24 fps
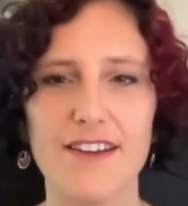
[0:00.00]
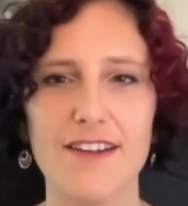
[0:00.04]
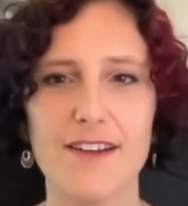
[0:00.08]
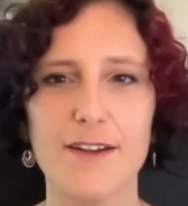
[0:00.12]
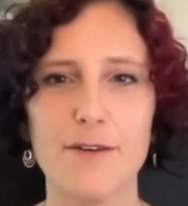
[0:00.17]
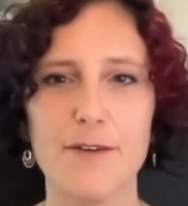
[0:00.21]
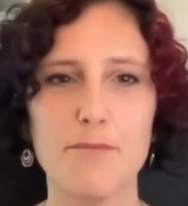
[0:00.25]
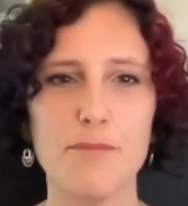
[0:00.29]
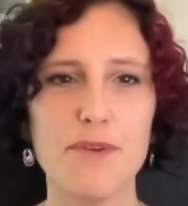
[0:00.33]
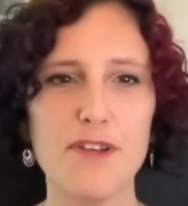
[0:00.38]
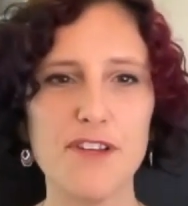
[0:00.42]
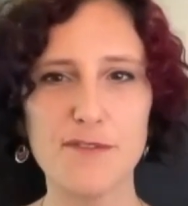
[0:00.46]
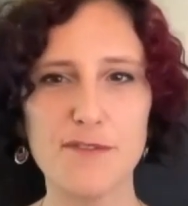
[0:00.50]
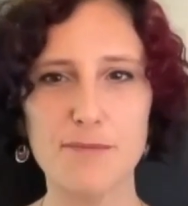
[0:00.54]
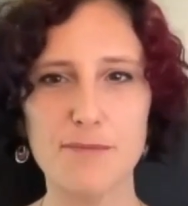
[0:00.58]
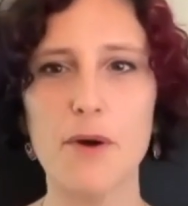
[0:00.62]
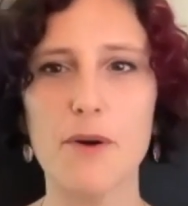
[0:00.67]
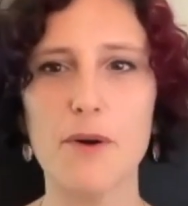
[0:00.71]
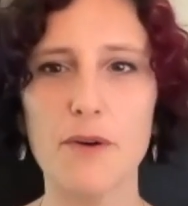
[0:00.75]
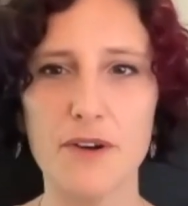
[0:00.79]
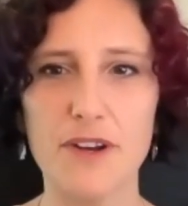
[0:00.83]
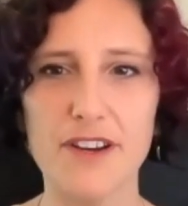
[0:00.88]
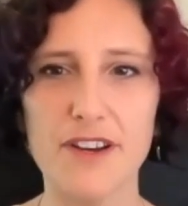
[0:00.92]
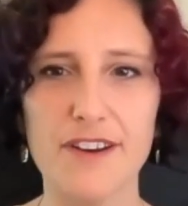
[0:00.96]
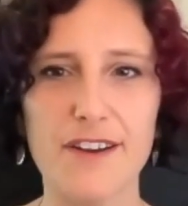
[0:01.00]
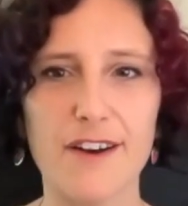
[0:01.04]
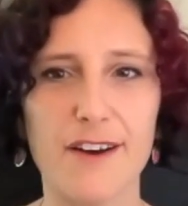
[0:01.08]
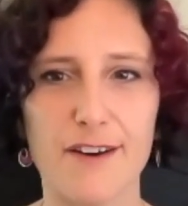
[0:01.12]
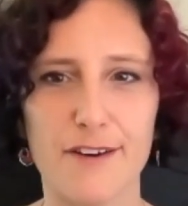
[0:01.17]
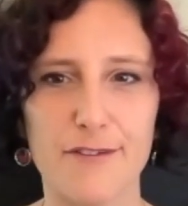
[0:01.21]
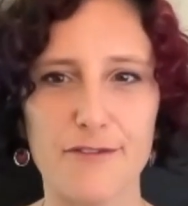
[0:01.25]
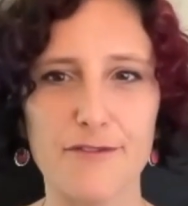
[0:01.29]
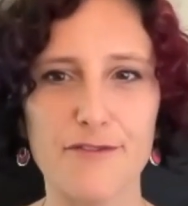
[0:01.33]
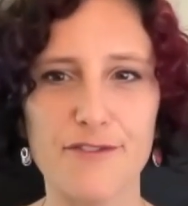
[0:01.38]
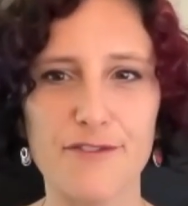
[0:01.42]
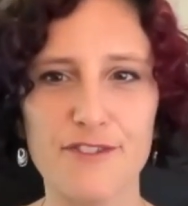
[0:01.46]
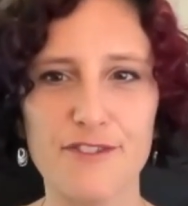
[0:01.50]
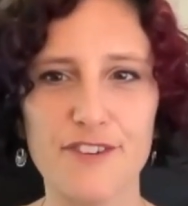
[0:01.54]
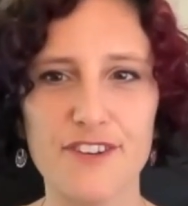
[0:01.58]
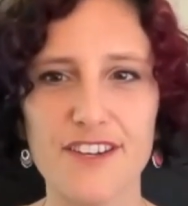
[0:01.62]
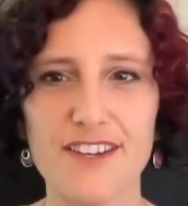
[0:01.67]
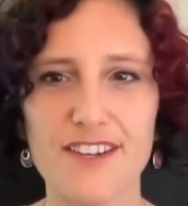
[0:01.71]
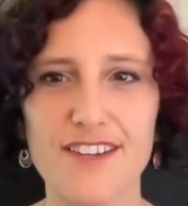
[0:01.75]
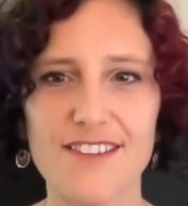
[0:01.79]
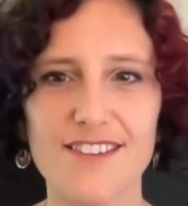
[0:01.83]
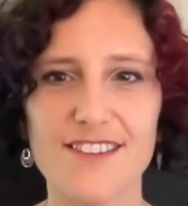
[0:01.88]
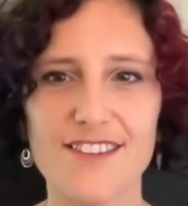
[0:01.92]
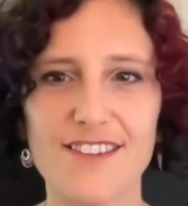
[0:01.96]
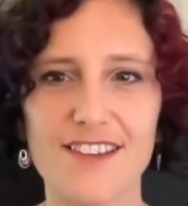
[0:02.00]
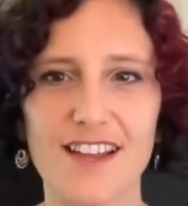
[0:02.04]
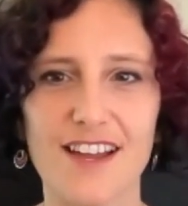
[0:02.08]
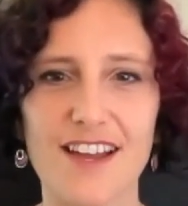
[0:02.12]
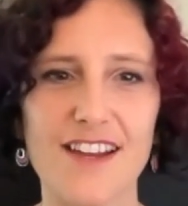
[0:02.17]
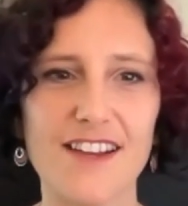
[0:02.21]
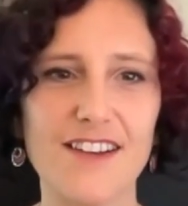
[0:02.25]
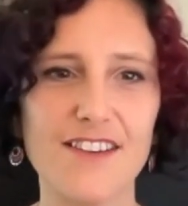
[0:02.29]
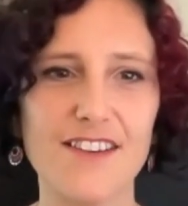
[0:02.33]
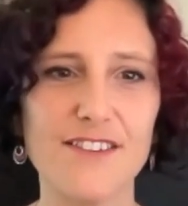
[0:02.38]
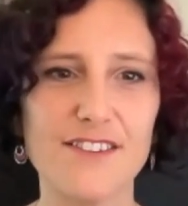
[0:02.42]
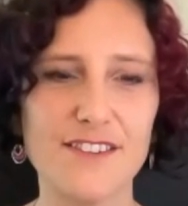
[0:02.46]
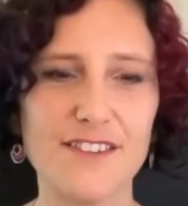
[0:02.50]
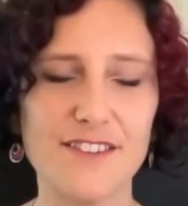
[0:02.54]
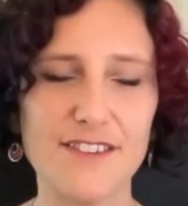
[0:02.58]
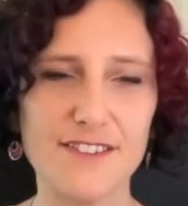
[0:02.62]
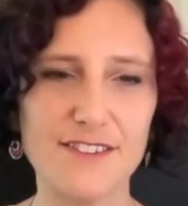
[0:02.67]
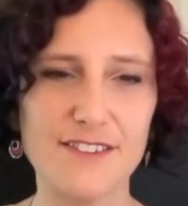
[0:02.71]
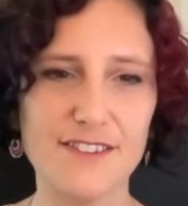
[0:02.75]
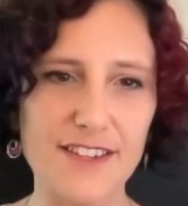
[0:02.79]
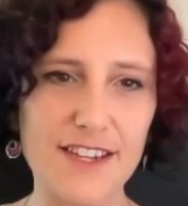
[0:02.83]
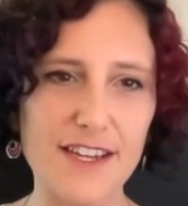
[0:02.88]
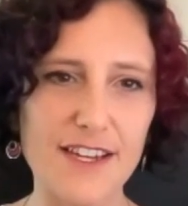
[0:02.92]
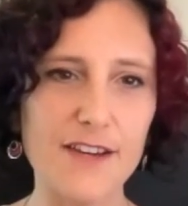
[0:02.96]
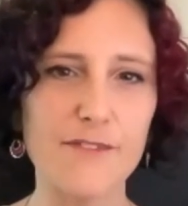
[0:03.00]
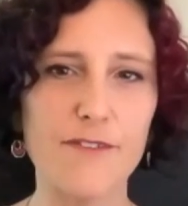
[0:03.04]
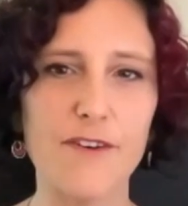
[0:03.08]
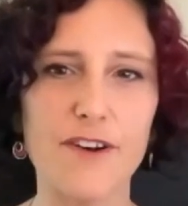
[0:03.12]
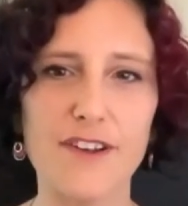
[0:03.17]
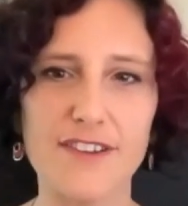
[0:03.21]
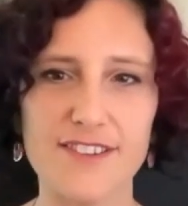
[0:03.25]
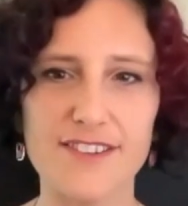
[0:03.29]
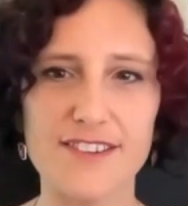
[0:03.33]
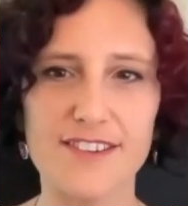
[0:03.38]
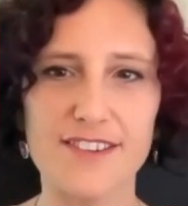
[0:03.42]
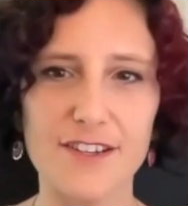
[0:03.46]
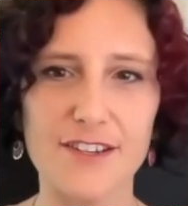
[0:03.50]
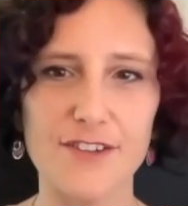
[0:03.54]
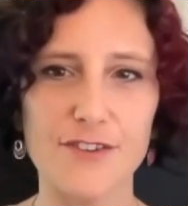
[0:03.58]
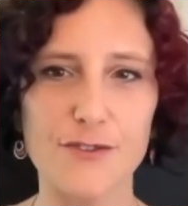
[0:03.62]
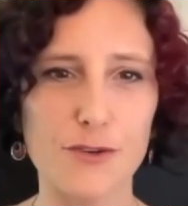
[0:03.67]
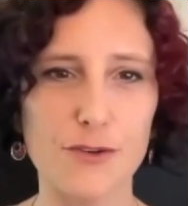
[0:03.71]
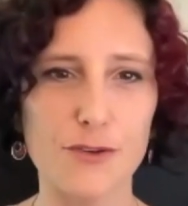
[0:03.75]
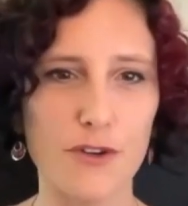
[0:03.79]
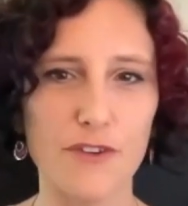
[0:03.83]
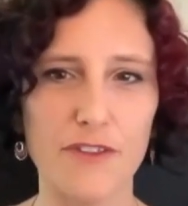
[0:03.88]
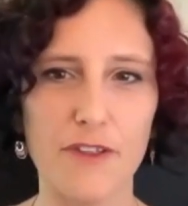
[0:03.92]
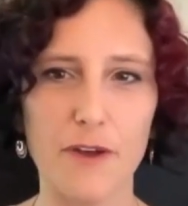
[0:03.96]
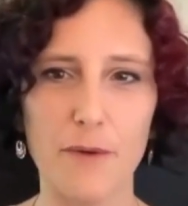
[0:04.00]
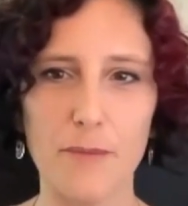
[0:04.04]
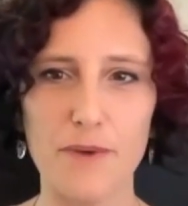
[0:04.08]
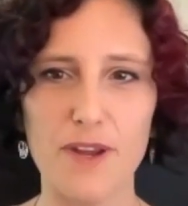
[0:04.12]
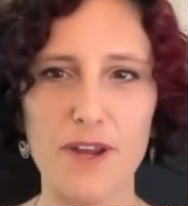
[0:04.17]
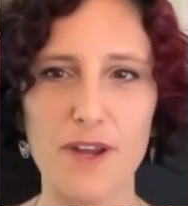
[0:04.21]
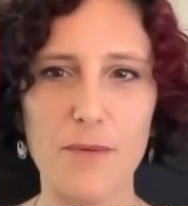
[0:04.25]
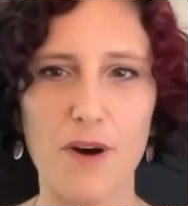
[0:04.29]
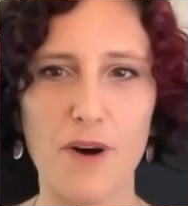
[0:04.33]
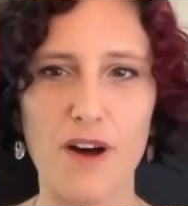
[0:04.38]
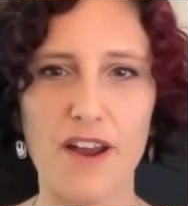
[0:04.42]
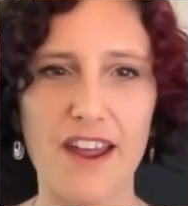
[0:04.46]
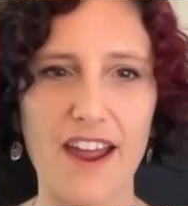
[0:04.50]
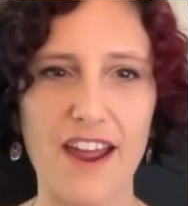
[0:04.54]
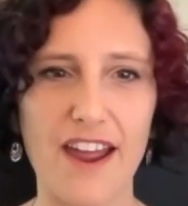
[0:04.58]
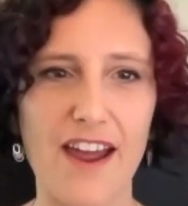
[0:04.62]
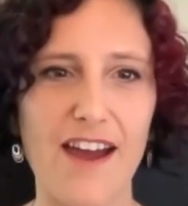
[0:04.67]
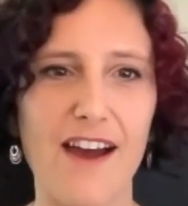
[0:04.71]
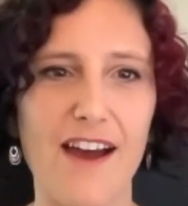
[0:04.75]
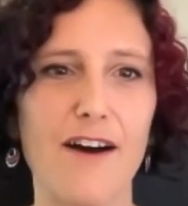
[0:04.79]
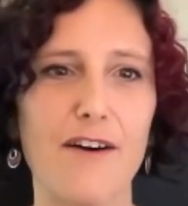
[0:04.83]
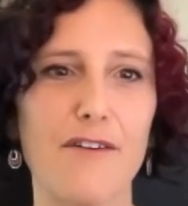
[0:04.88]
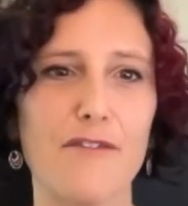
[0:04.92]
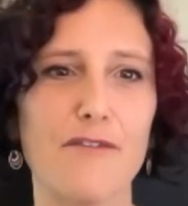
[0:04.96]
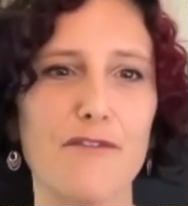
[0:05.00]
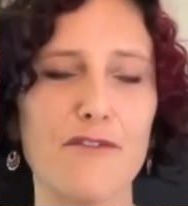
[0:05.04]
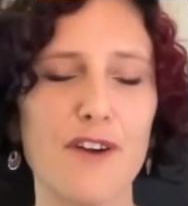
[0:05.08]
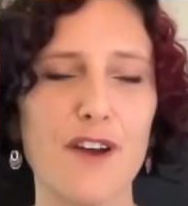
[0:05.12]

bespoke enough to like give us the control that we want to have,